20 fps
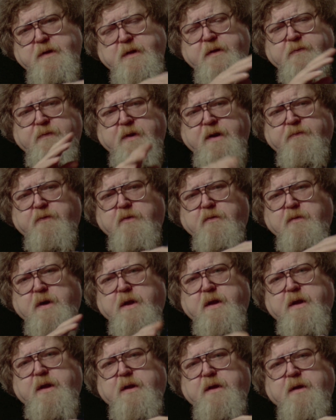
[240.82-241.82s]
pretty
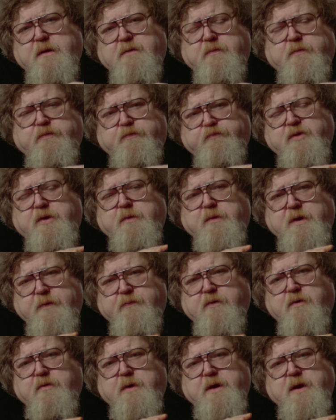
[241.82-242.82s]
well
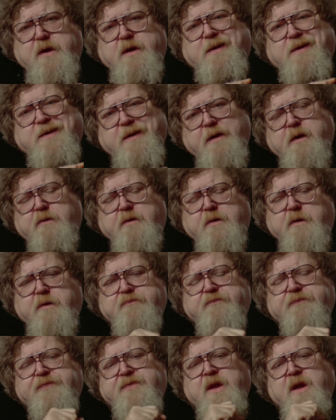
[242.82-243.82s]
everyone I encountered,
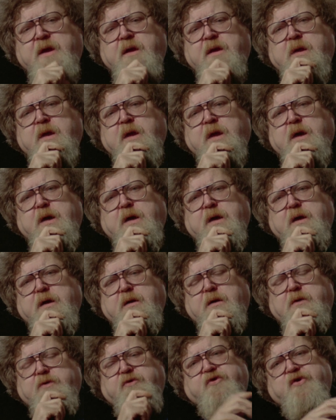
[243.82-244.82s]

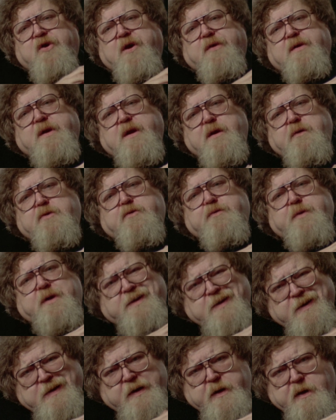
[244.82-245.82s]
thought that I was
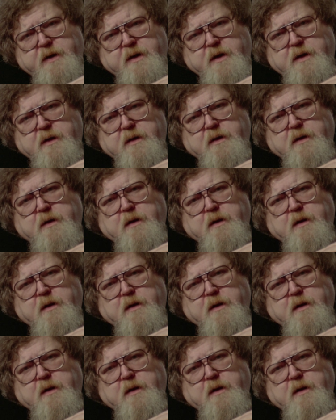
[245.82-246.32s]
retarded.